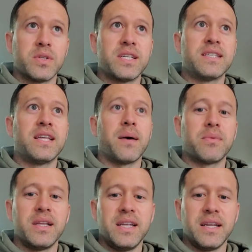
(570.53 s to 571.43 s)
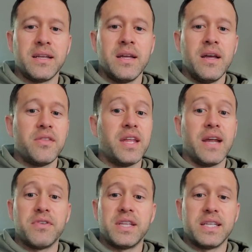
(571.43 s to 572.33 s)
Once they stop cleaning, then
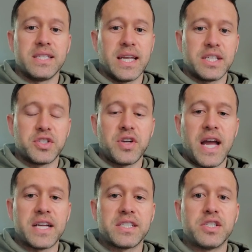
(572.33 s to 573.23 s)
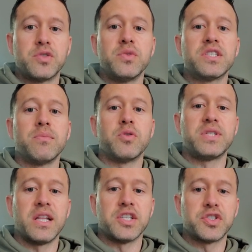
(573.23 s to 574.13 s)
everything gets trashed. As soon as the
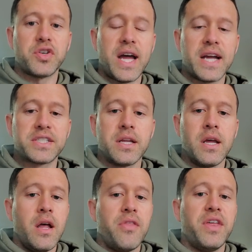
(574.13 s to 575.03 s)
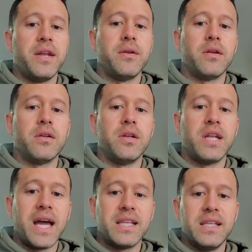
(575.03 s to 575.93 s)
motel is trashed, then
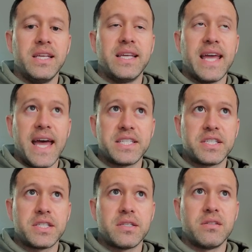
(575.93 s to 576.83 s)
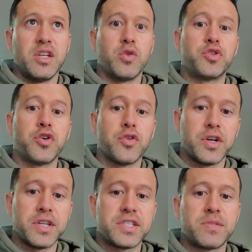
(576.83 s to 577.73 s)
nightly guests, you know,
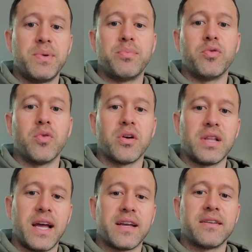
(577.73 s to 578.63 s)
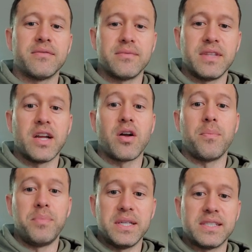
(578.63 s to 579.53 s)
tourists, people who are like there
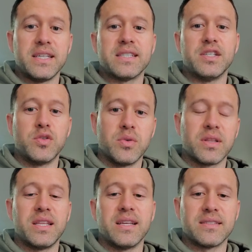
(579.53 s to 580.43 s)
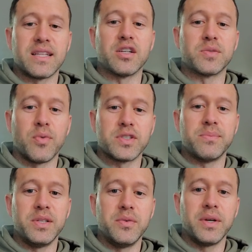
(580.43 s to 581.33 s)
on business and doing things that they're supposed to
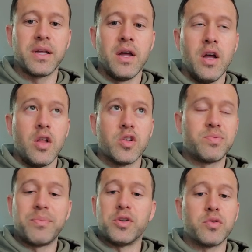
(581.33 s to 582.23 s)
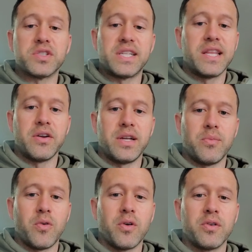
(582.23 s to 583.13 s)
be doing, those people don't stay there
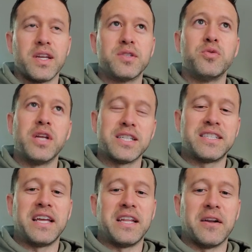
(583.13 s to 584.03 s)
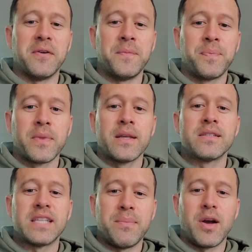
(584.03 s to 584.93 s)
anymore. Guess who does stay there?
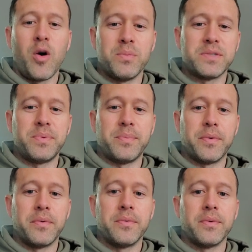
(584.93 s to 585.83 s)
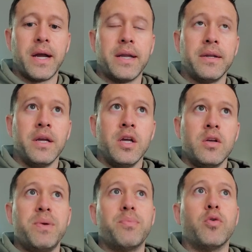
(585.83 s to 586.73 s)
Semi homeless people, right?
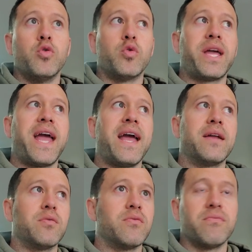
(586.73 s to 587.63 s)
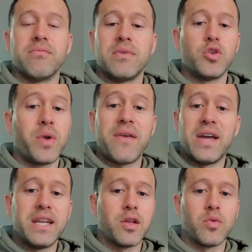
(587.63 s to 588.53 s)
People who can't, don't have
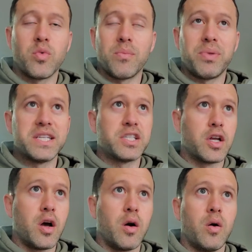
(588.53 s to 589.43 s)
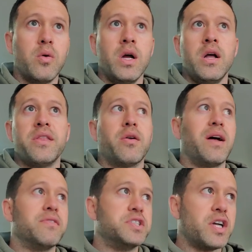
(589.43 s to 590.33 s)
any other place to go, they don't
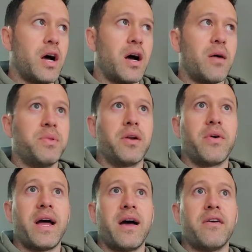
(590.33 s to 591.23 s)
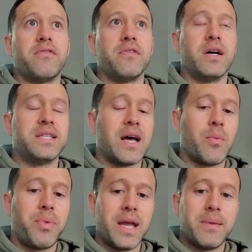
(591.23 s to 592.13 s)
have a job, they don't have a
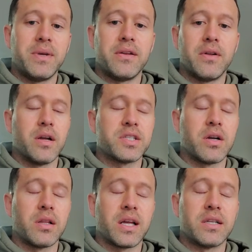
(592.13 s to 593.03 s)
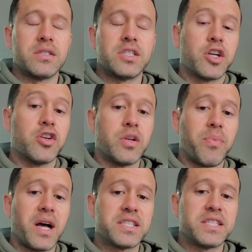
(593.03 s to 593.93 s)
down payment, sorry, like a security
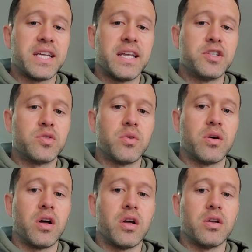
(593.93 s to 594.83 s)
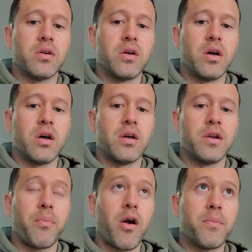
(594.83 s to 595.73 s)
deposit to get into a, a, an
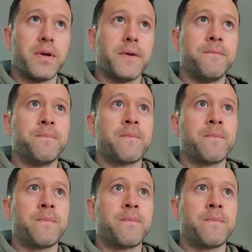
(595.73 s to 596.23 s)
apartment.